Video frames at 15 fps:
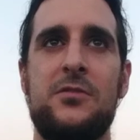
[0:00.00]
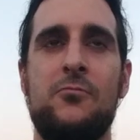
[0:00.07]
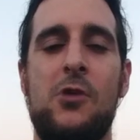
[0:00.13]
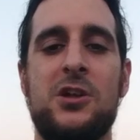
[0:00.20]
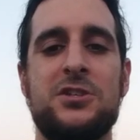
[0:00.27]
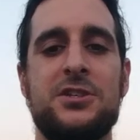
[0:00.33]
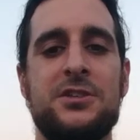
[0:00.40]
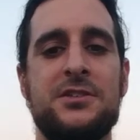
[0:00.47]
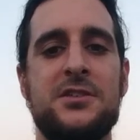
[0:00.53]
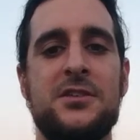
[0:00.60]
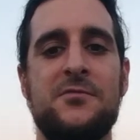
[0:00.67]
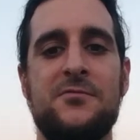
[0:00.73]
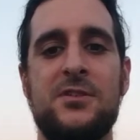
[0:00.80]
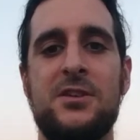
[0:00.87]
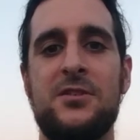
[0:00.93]
watching
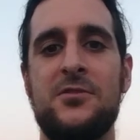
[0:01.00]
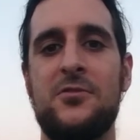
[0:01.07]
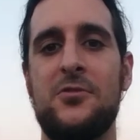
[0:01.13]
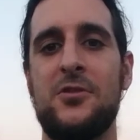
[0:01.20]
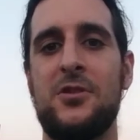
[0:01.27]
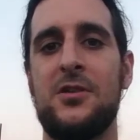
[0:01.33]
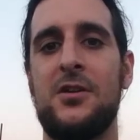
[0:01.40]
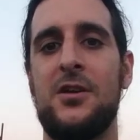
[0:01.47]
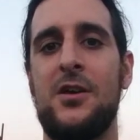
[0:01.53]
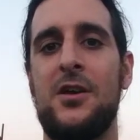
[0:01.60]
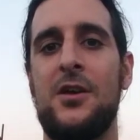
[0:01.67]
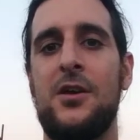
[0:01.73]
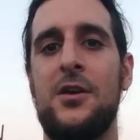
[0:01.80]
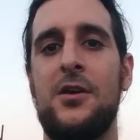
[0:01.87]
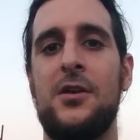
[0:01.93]
TV or
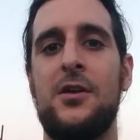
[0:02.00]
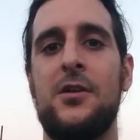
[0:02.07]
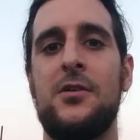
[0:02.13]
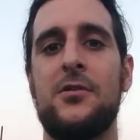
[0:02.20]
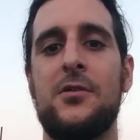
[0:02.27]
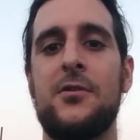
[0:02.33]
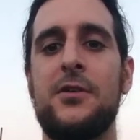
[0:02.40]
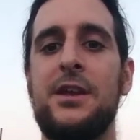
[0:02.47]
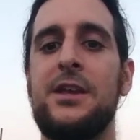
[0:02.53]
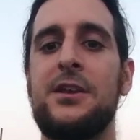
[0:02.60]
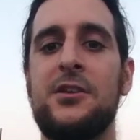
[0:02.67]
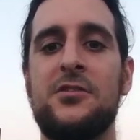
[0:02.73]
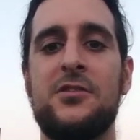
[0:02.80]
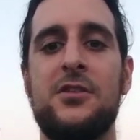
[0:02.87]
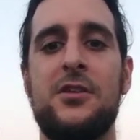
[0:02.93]

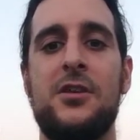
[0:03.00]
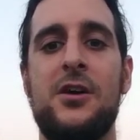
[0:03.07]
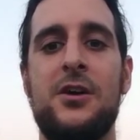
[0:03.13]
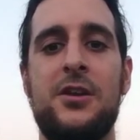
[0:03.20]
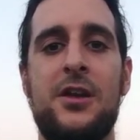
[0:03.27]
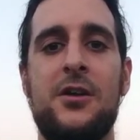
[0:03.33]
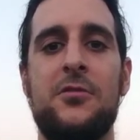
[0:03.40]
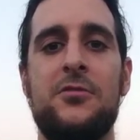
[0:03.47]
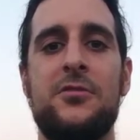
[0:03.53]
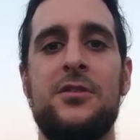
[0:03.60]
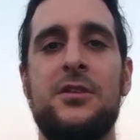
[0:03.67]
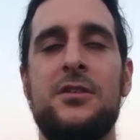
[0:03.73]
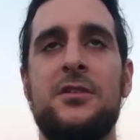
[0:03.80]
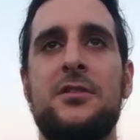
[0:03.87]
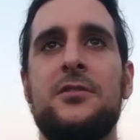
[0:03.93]
eating
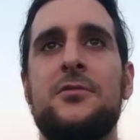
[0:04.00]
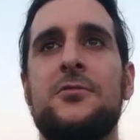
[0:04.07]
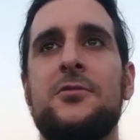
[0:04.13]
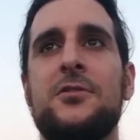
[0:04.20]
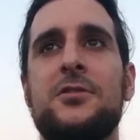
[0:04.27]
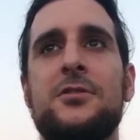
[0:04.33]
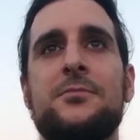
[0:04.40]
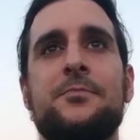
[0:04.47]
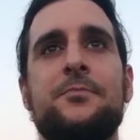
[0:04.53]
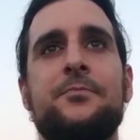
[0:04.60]
unhealthy or